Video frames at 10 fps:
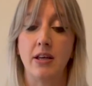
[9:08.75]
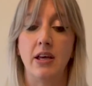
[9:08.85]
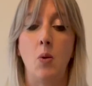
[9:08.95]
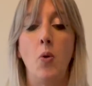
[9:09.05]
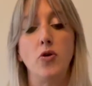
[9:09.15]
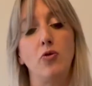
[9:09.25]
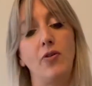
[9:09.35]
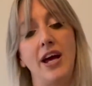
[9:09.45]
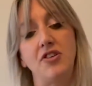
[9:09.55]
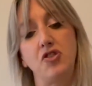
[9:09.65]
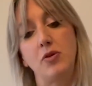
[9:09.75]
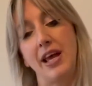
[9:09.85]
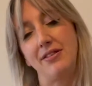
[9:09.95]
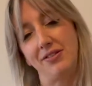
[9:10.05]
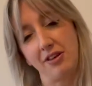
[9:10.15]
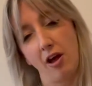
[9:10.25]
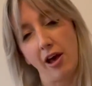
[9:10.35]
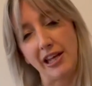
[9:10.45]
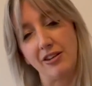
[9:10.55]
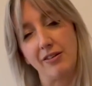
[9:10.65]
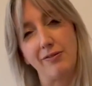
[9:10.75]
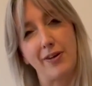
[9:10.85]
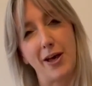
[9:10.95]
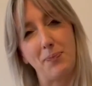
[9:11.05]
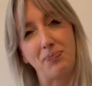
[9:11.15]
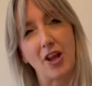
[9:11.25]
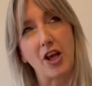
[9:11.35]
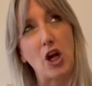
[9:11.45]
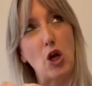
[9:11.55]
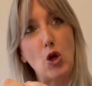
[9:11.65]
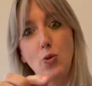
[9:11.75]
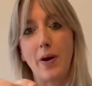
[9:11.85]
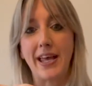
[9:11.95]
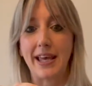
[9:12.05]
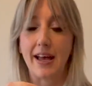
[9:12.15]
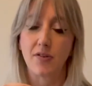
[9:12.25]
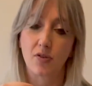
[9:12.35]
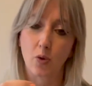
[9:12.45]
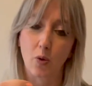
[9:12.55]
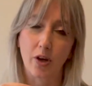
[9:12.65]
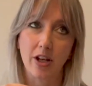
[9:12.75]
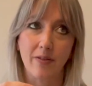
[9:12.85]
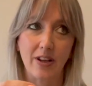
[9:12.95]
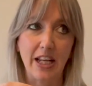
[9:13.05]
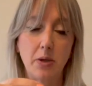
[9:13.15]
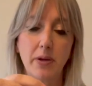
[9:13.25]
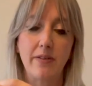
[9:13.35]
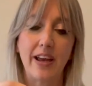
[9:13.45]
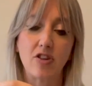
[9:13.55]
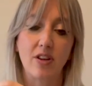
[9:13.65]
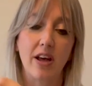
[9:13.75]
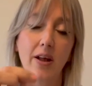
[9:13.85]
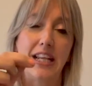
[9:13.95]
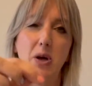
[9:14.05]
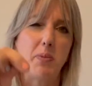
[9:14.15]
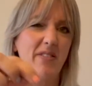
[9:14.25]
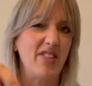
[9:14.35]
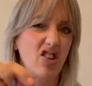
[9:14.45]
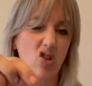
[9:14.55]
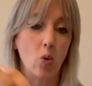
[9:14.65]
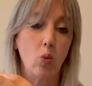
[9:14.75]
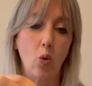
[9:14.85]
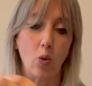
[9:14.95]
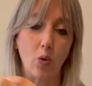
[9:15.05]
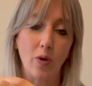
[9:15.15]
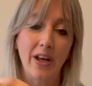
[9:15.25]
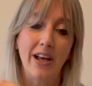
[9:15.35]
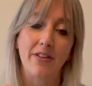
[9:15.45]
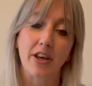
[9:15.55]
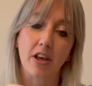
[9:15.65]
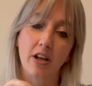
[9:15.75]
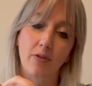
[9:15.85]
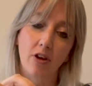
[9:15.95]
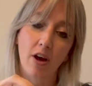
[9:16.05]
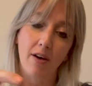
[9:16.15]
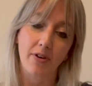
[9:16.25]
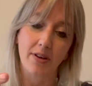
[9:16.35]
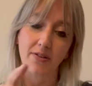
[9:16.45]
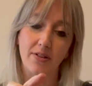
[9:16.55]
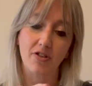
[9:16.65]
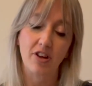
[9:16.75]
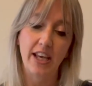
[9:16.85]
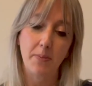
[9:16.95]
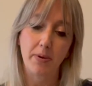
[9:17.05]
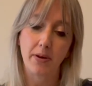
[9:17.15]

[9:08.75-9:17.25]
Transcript: And what you'll find is you'll get this kind of like a loop, I guess, or kind of a little bit of additional wool that kind of covers the tip,